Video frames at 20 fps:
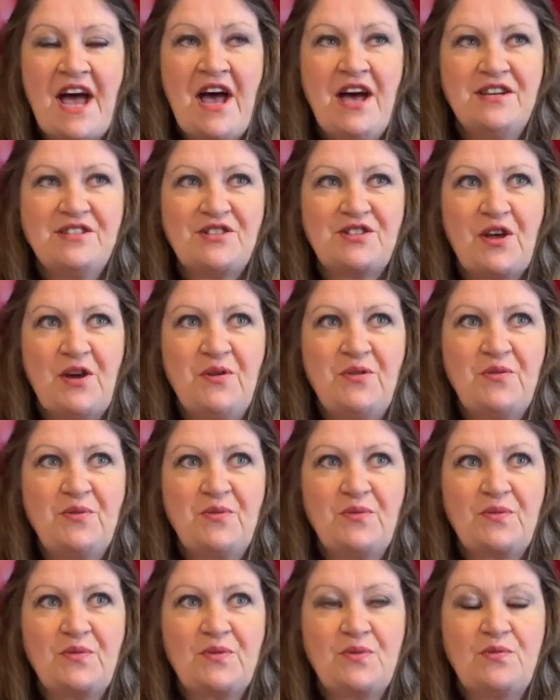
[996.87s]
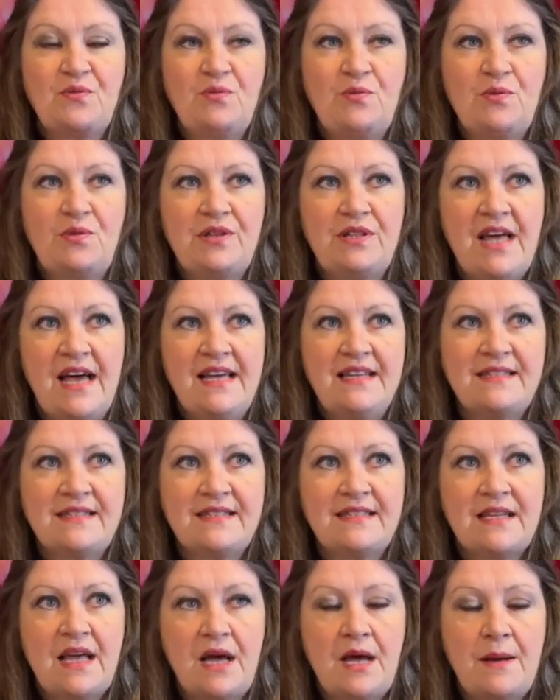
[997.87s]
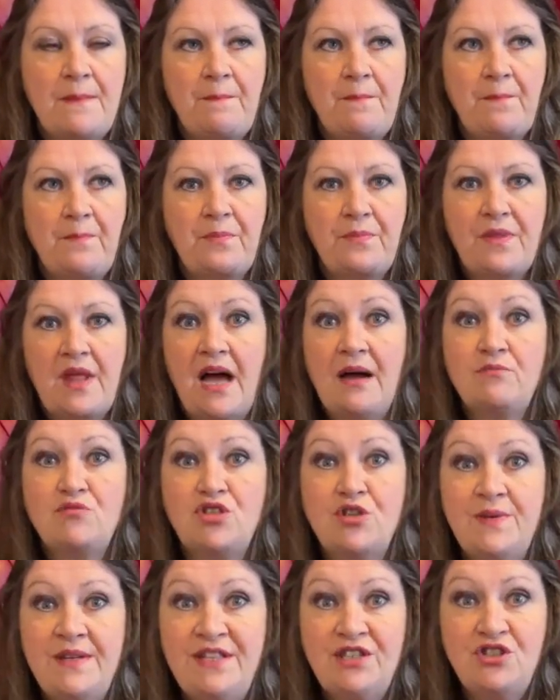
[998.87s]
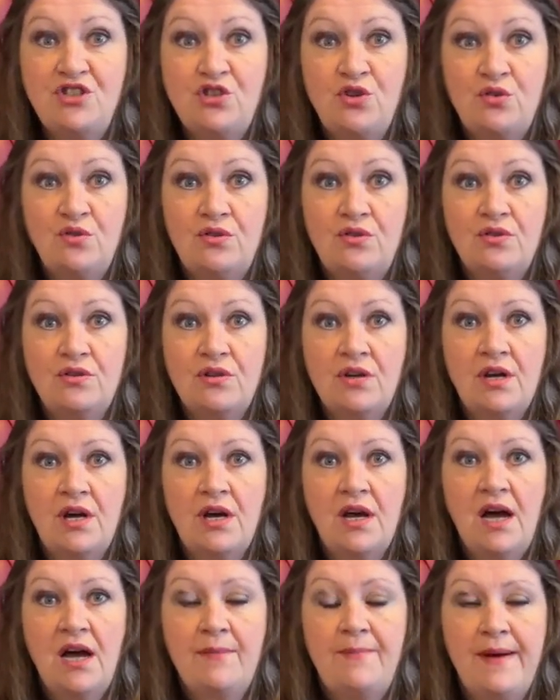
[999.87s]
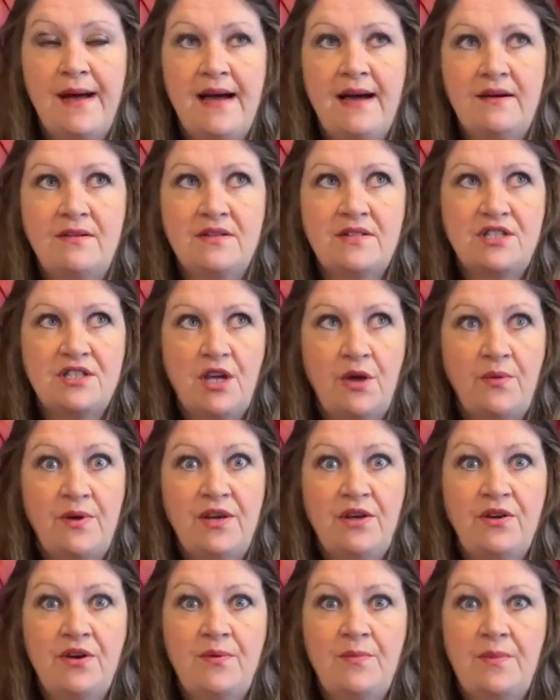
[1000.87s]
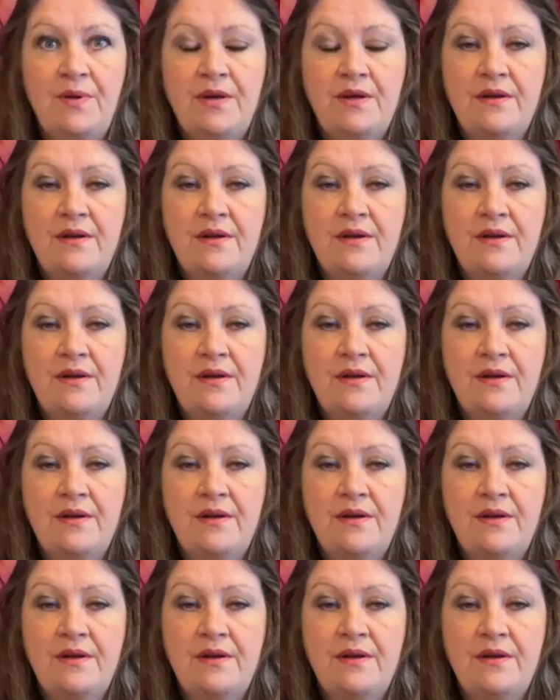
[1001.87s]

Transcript: So there's, I'm doing the talk about sewing up